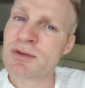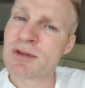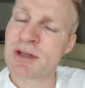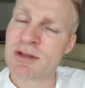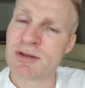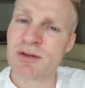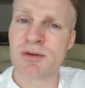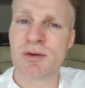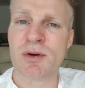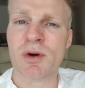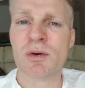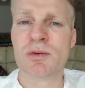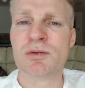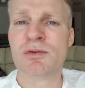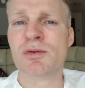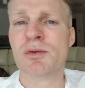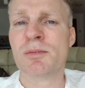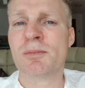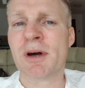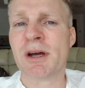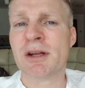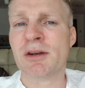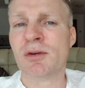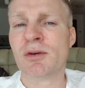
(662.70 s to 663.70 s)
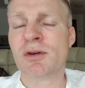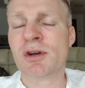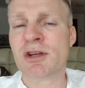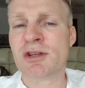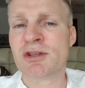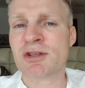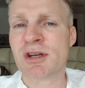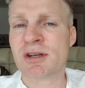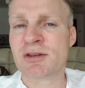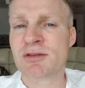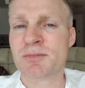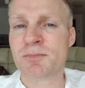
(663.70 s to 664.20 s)
that you go to a
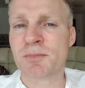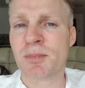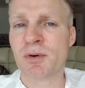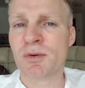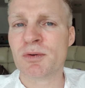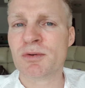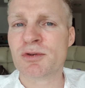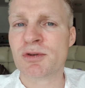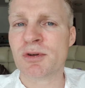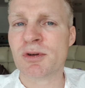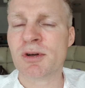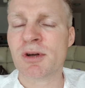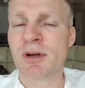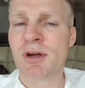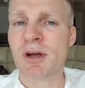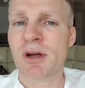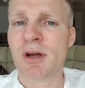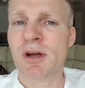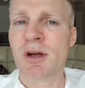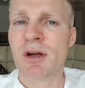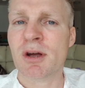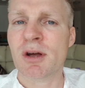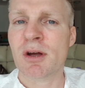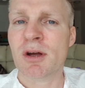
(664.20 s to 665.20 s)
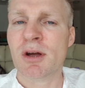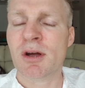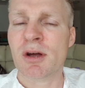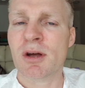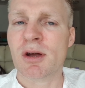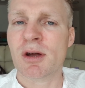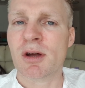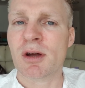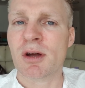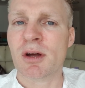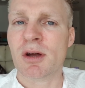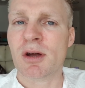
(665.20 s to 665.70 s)
minority exposure,
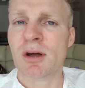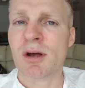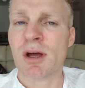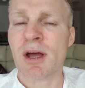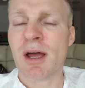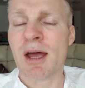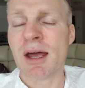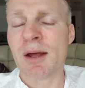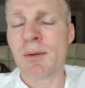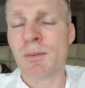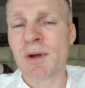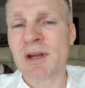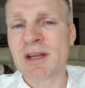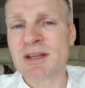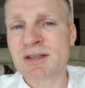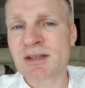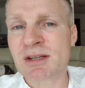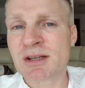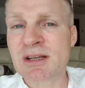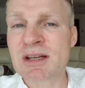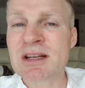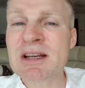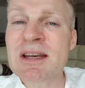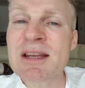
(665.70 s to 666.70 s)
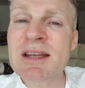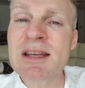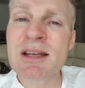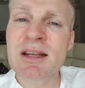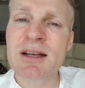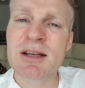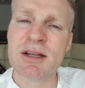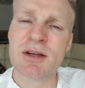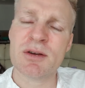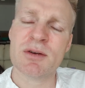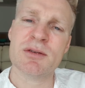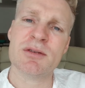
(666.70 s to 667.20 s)
and when it's
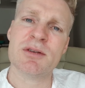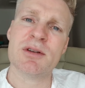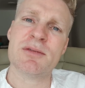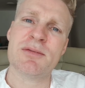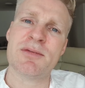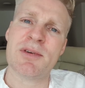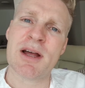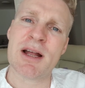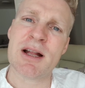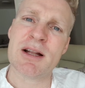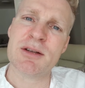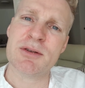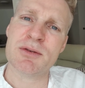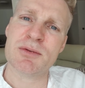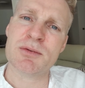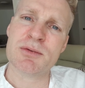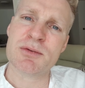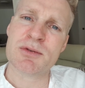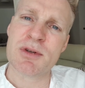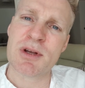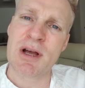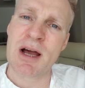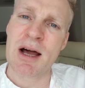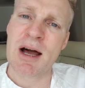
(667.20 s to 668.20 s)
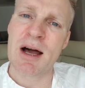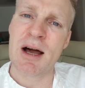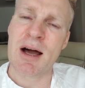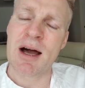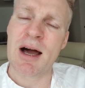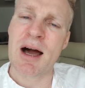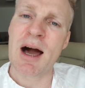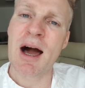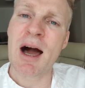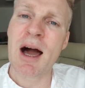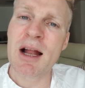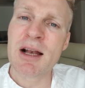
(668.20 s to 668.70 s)
clearly undervalued,
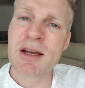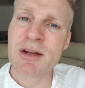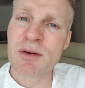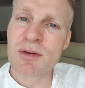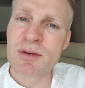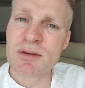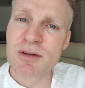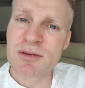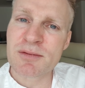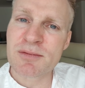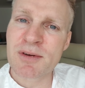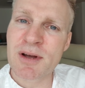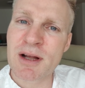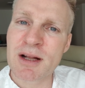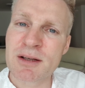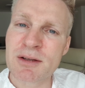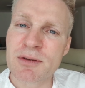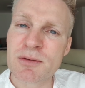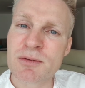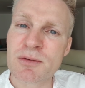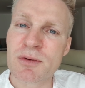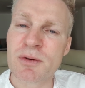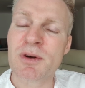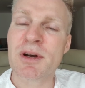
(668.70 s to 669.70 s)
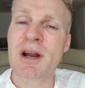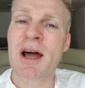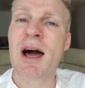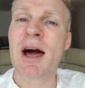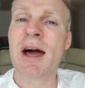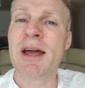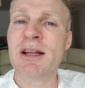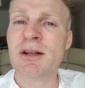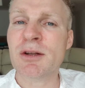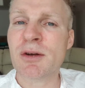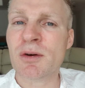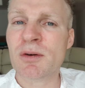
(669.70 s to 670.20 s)
highly undervalued, or
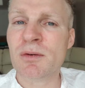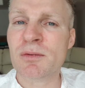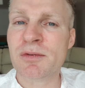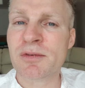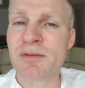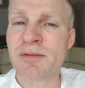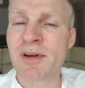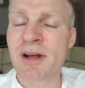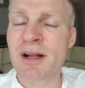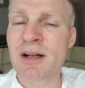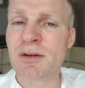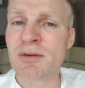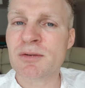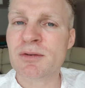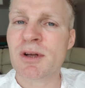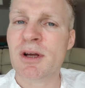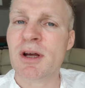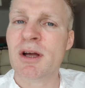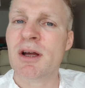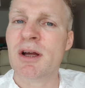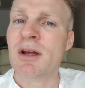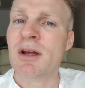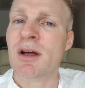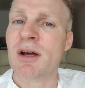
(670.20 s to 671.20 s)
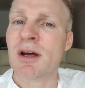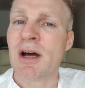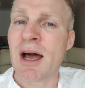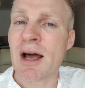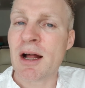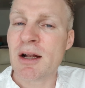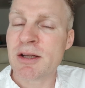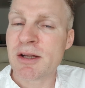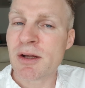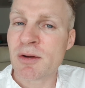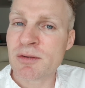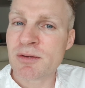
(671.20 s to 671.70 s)
highly overvalued,
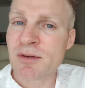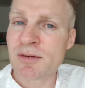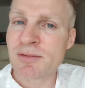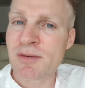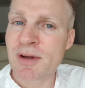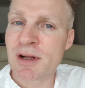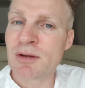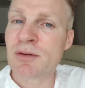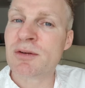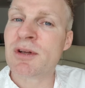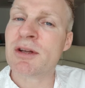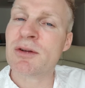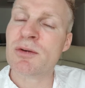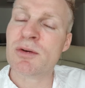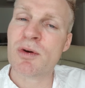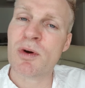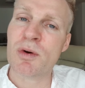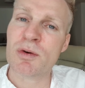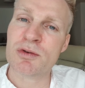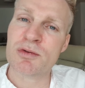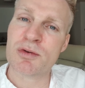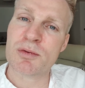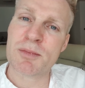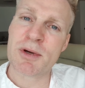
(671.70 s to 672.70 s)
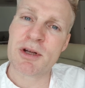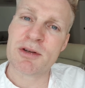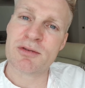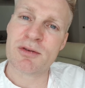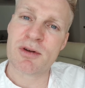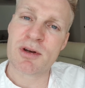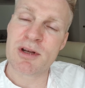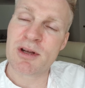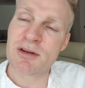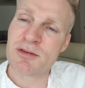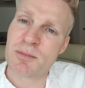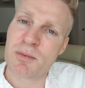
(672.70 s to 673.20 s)
highly undervalued, that you go to a
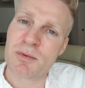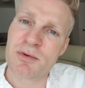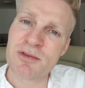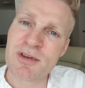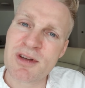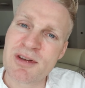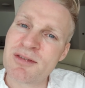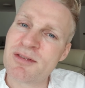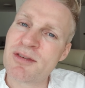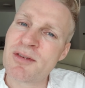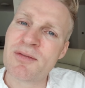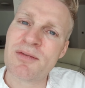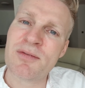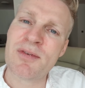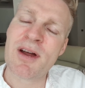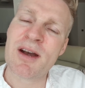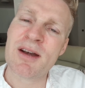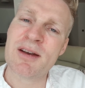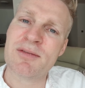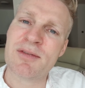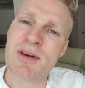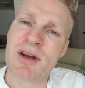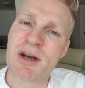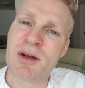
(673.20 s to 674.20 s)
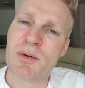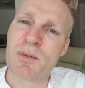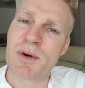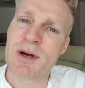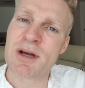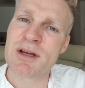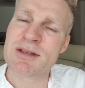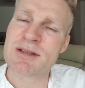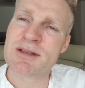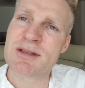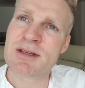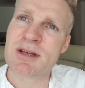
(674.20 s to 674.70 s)
majority exposure. This is a very, very
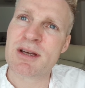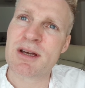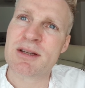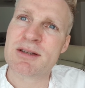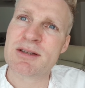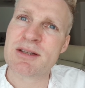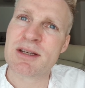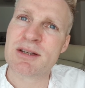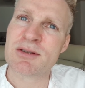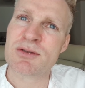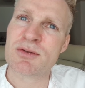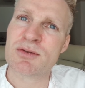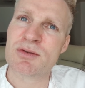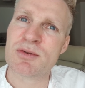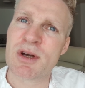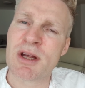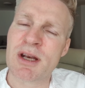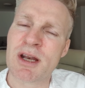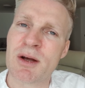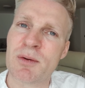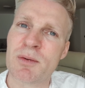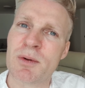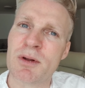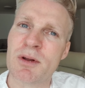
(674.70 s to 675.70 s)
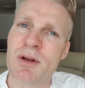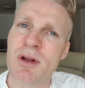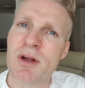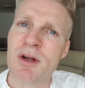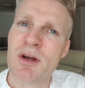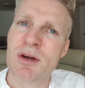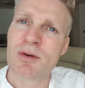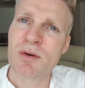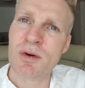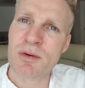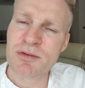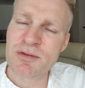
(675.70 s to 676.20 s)
wise thing to do, and I will
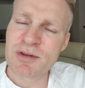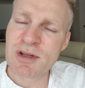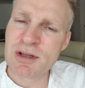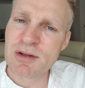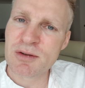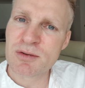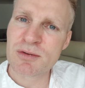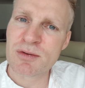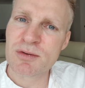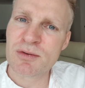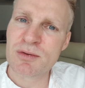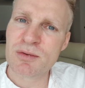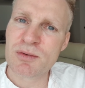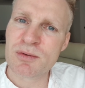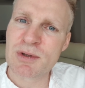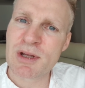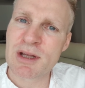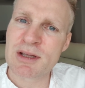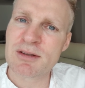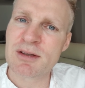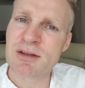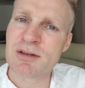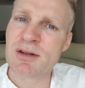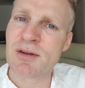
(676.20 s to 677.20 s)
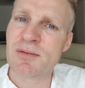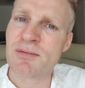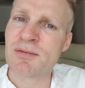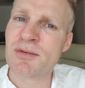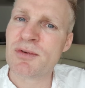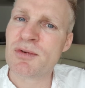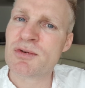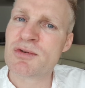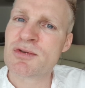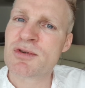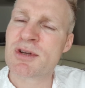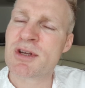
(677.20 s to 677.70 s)
continue to do that in the
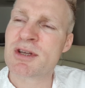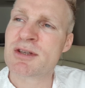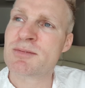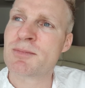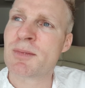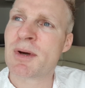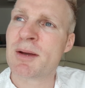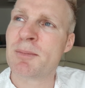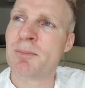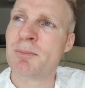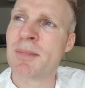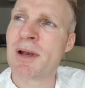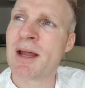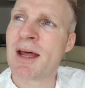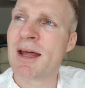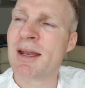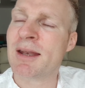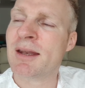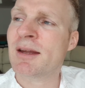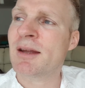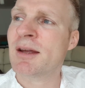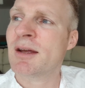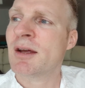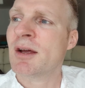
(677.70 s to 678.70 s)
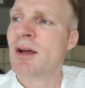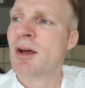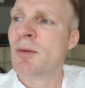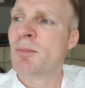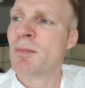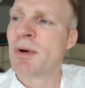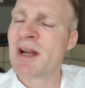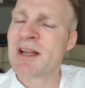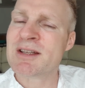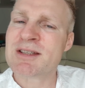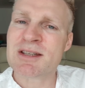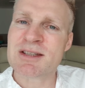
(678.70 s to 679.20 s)
future. That's my plan.
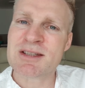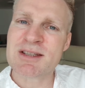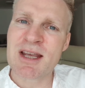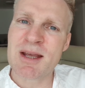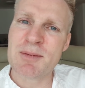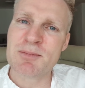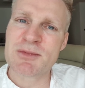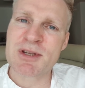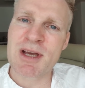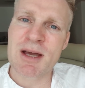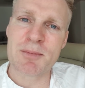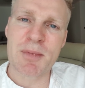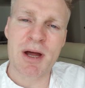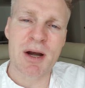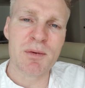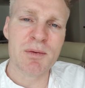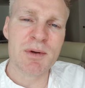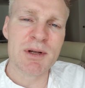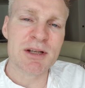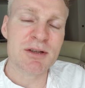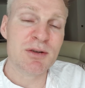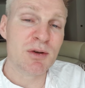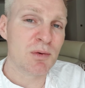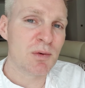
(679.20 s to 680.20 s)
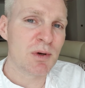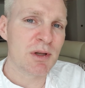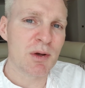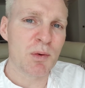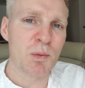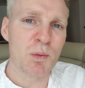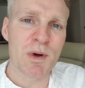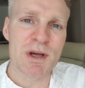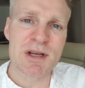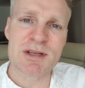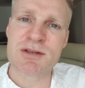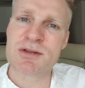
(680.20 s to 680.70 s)
But at the same time, I really don't want to
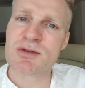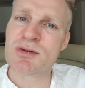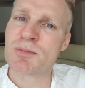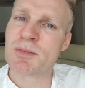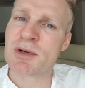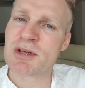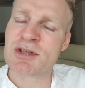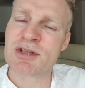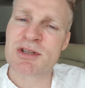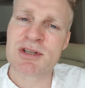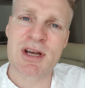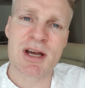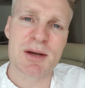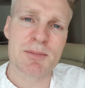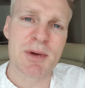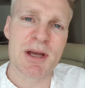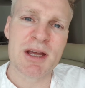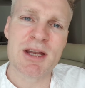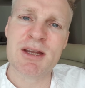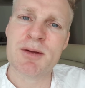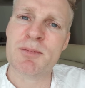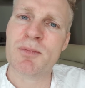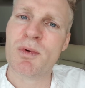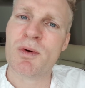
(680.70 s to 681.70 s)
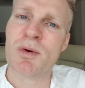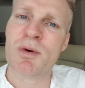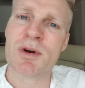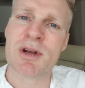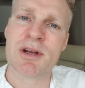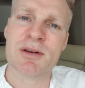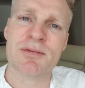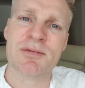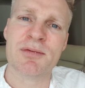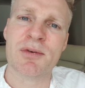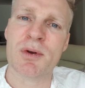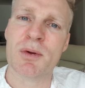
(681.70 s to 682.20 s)
waste so much time anymore
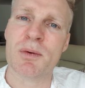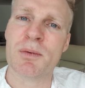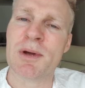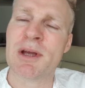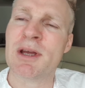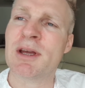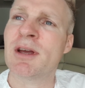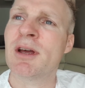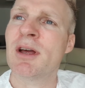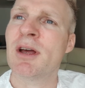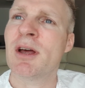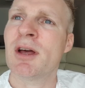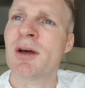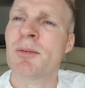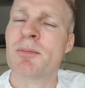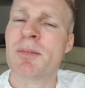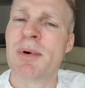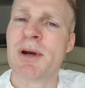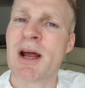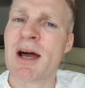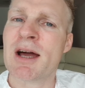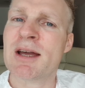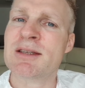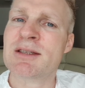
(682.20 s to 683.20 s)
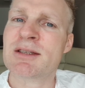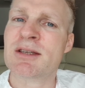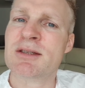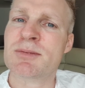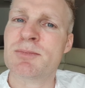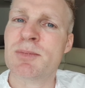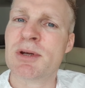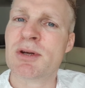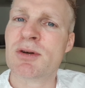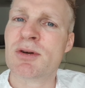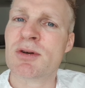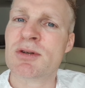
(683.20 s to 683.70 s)
in following prices,
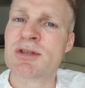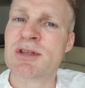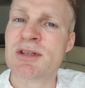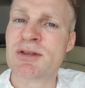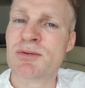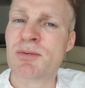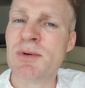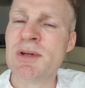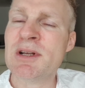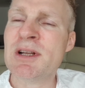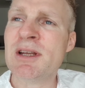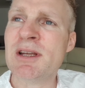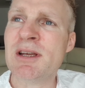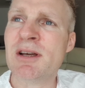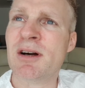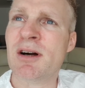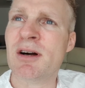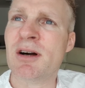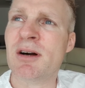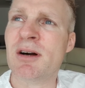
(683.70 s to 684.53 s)
because it really